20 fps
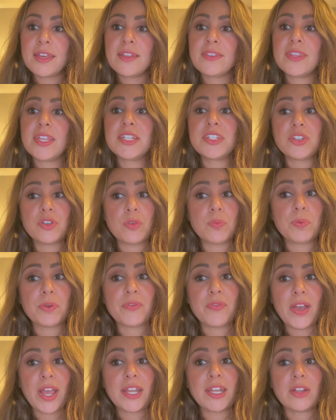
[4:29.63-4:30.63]
they do
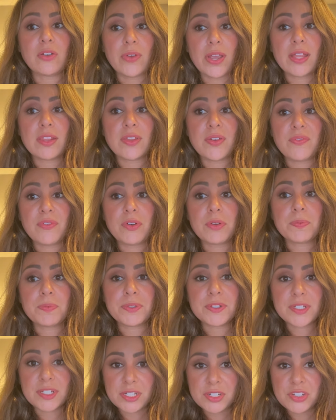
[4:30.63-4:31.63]
provide a great level of
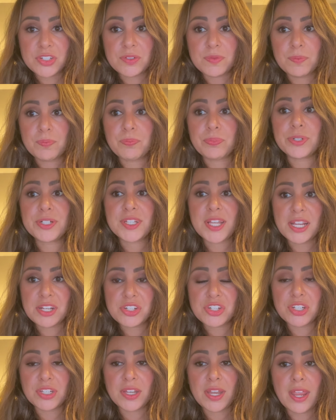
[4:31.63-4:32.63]

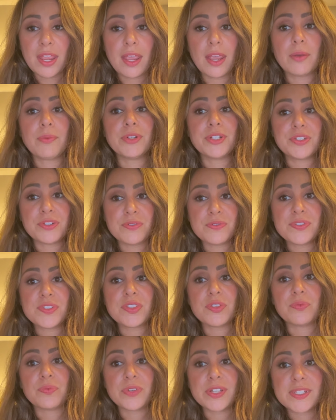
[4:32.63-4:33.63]
protection and reduce
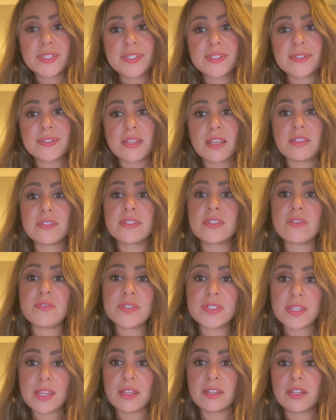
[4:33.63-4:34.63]
the risks
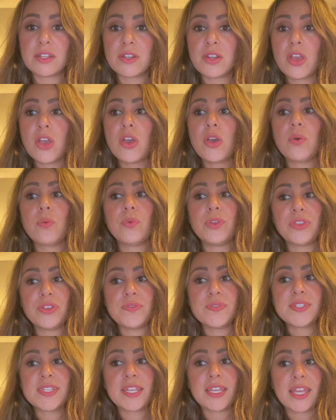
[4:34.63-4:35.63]
associated with
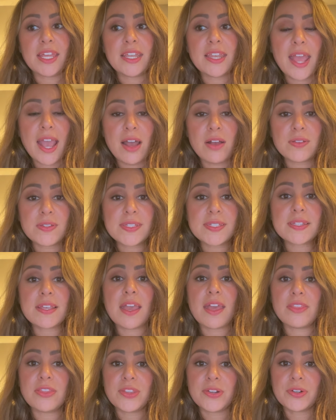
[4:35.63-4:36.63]
using in-house
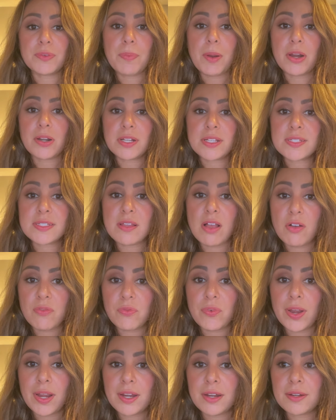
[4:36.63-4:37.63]
and third-party
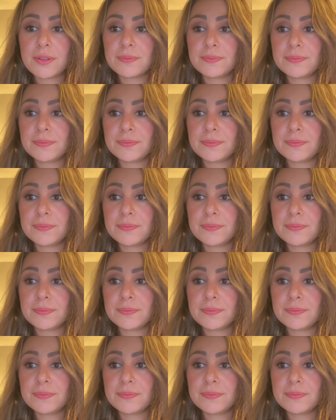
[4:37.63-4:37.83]
software.